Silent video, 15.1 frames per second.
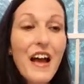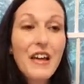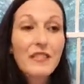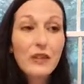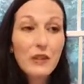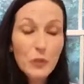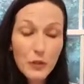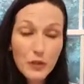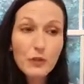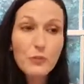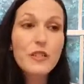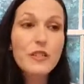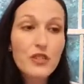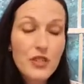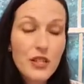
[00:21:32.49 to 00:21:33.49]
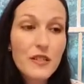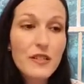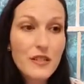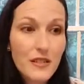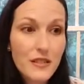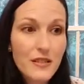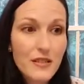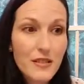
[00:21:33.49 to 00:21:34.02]
and there will be
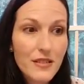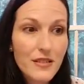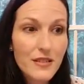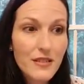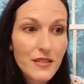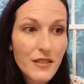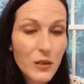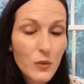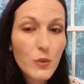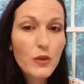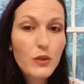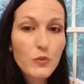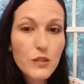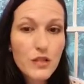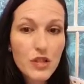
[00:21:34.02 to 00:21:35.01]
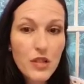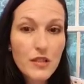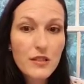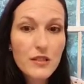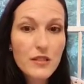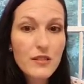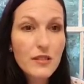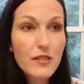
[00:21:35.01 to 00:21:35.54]
justice there will be
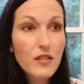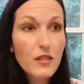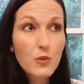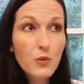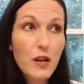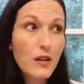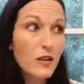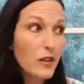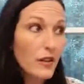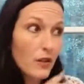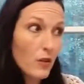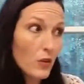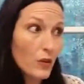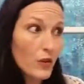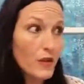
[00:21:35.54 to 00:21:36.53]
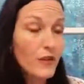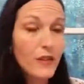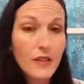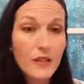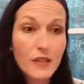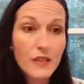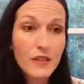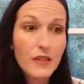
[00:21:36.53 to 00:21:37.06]
justice and that's why you can't hold anything
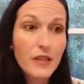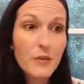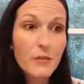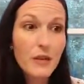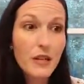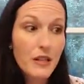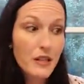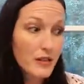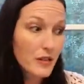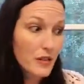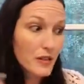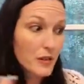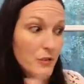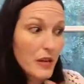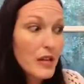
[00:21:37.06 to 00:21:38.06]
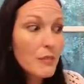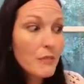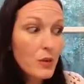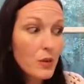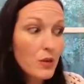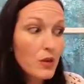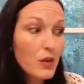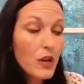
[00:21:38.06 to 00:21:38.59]
against anybody because these
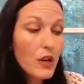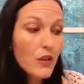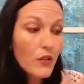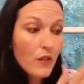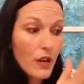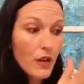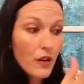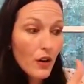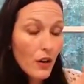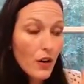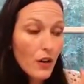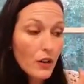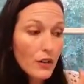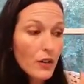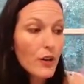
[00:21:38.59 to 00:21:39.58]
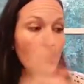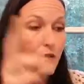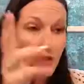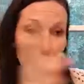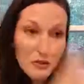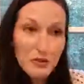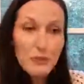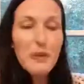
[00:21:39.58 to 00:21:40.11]
people that are
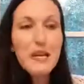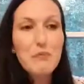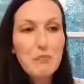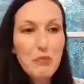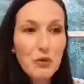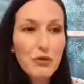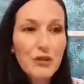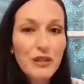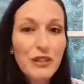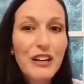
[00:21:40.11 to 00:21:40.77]
those people